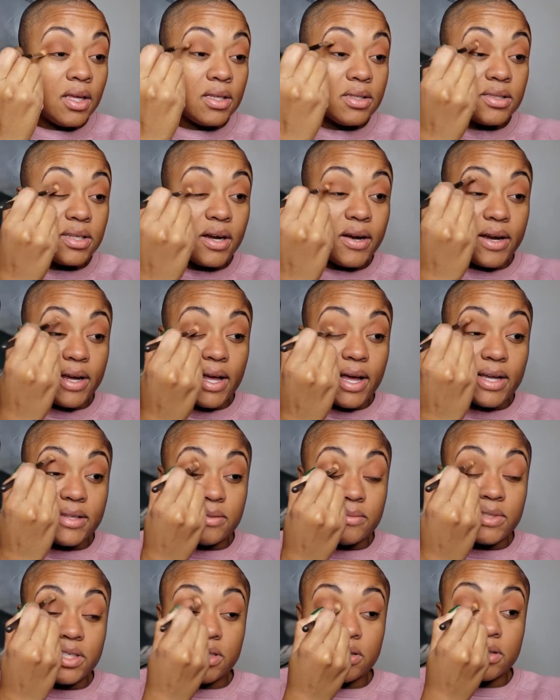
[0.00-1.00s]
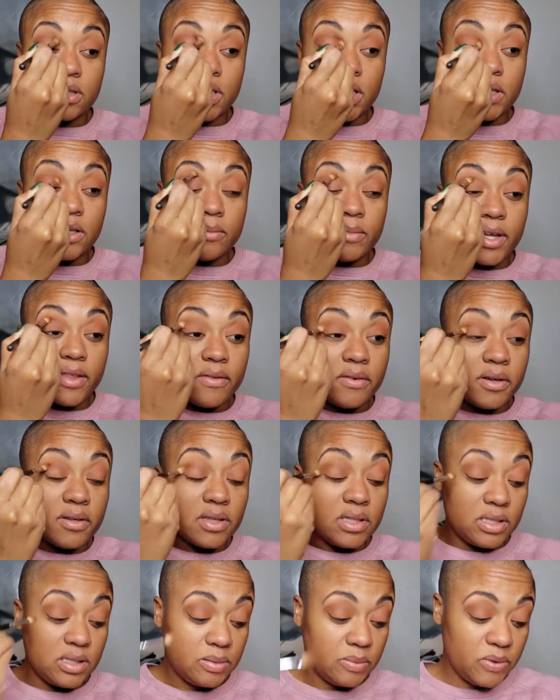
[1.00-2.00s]
Sorry guys, I'm still clearing my throat
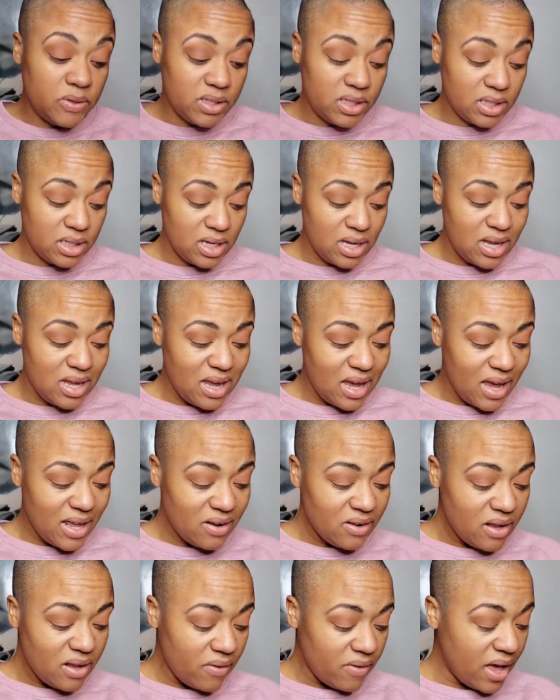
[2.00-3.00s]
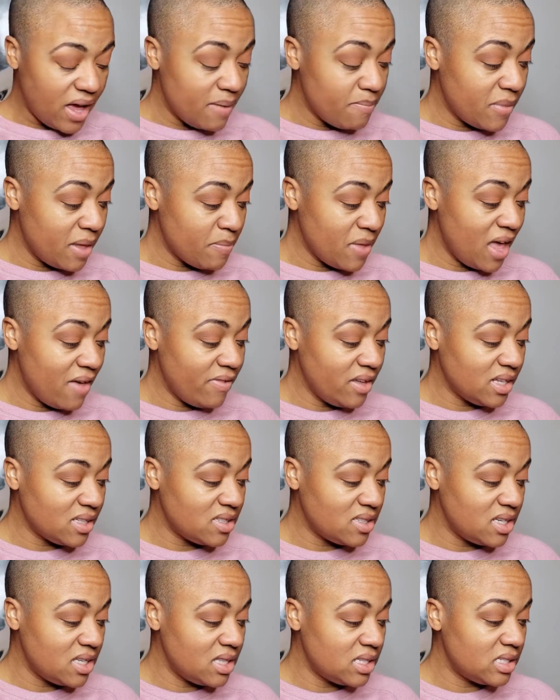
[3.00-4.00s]
this morning. I don't know, I'm having
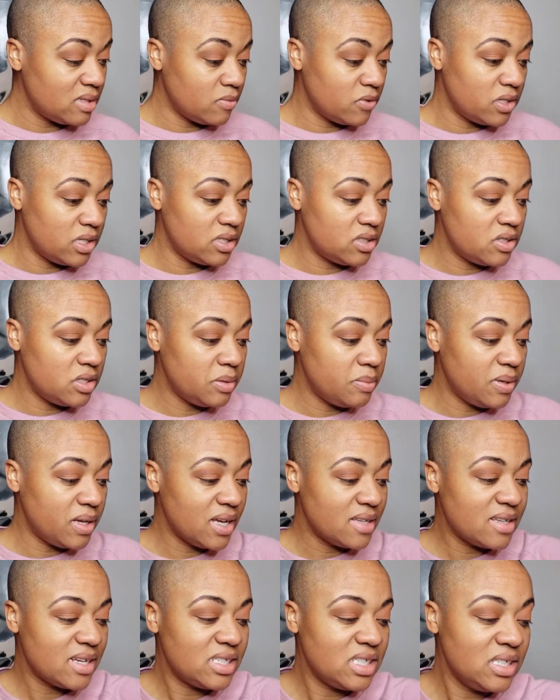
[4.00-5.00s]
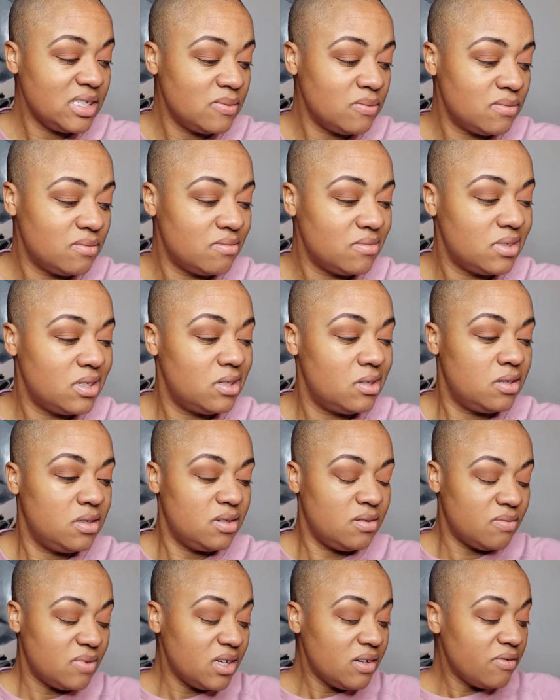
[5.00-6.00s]
tea this morning too because I just
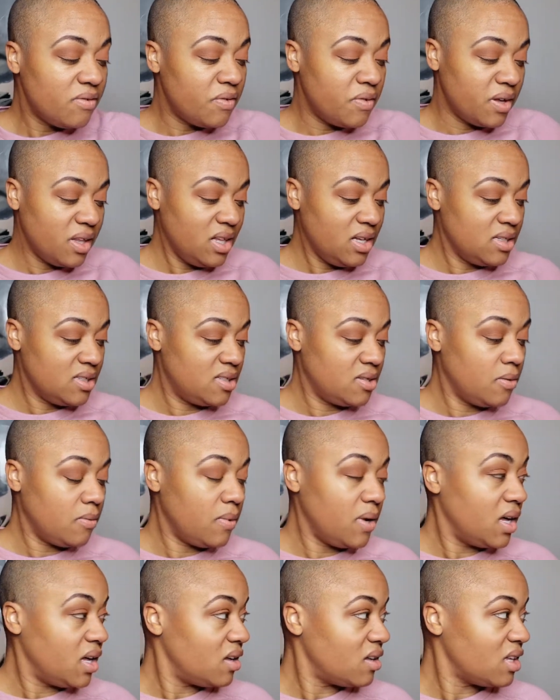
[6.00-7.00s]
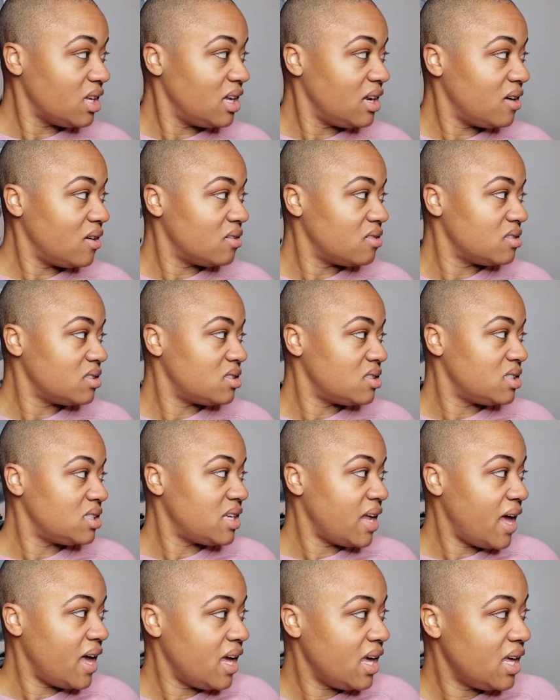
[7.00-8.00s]
wasn't feeling so well. You know,
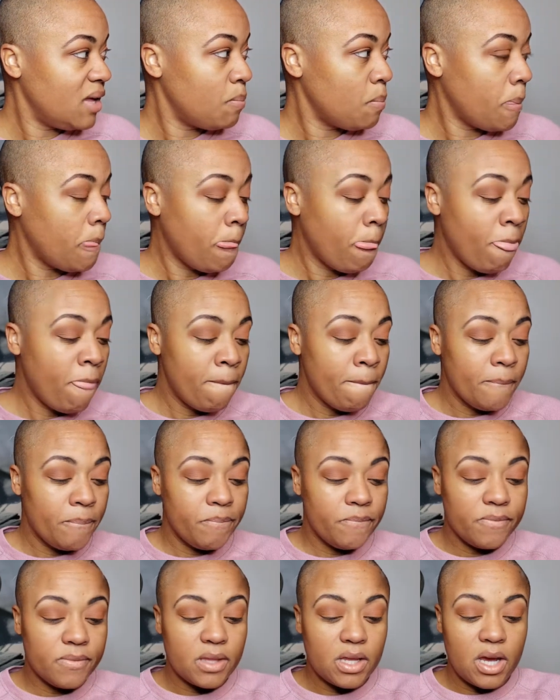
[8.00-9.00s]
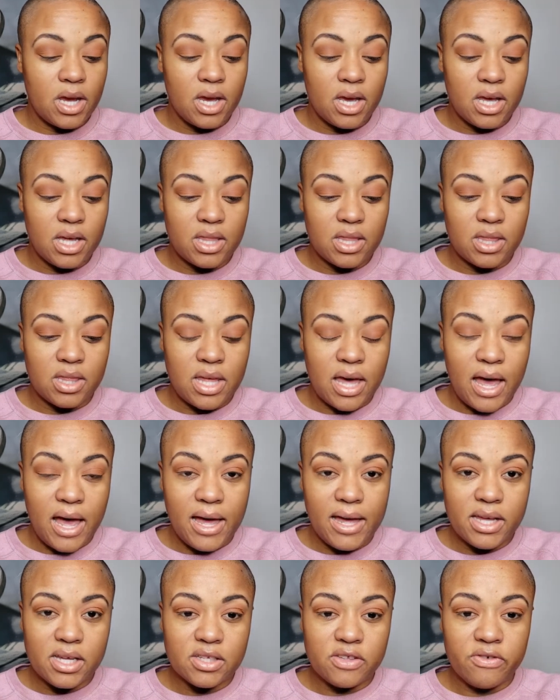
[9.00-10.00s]
today the
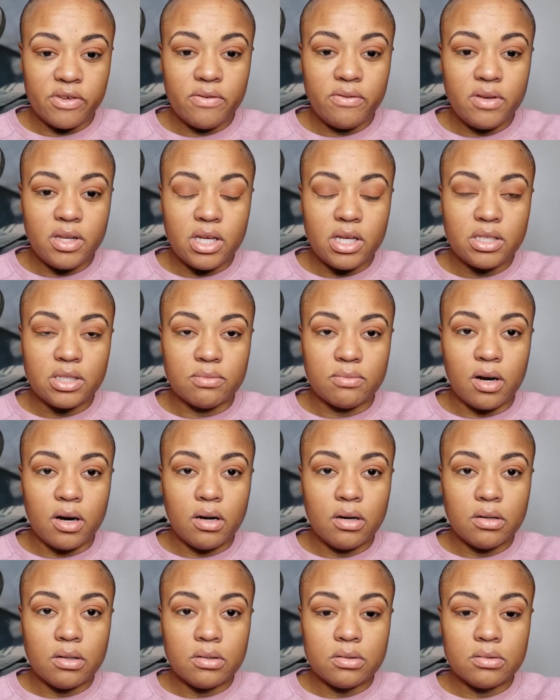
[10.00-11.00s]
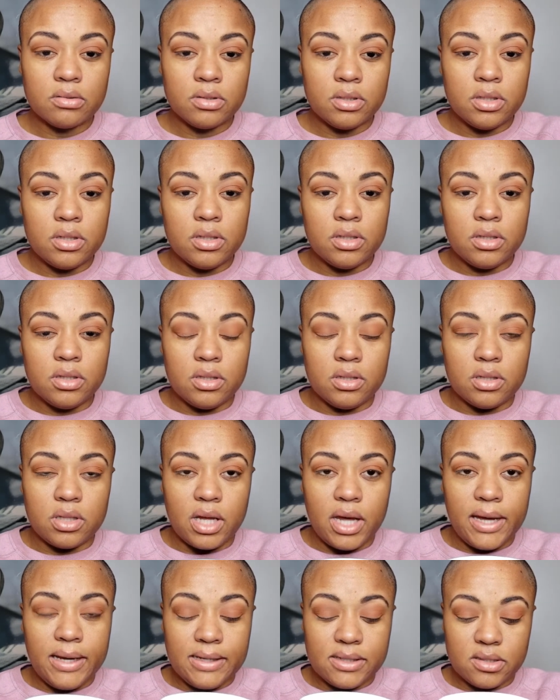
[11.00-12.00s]
high is 50, tomorrow the
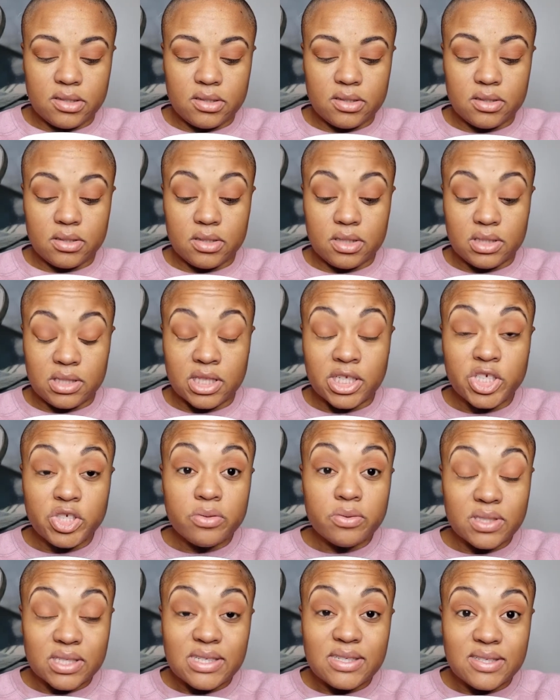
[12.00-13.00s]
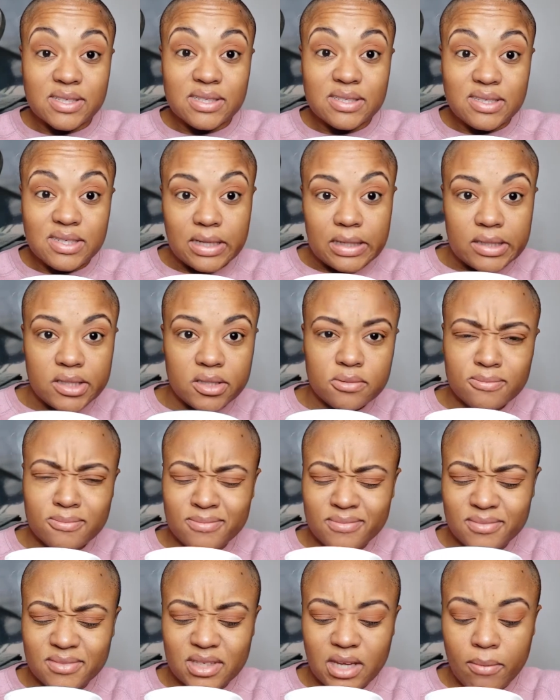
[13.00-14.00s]
high is literally 16.
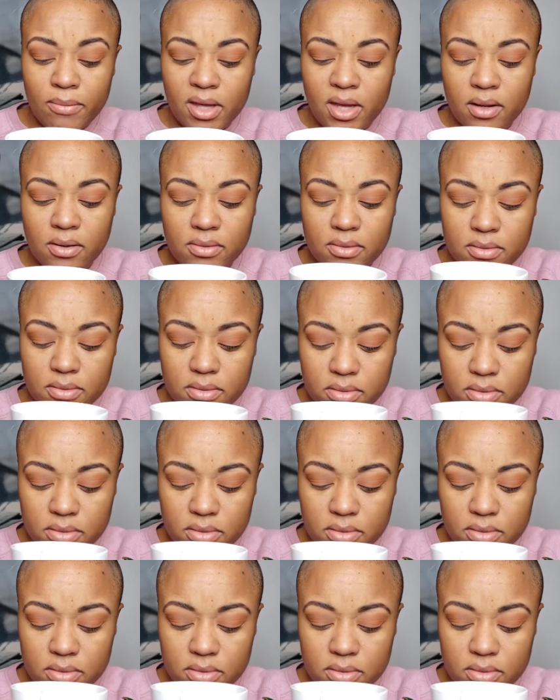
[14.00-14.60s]
I mean,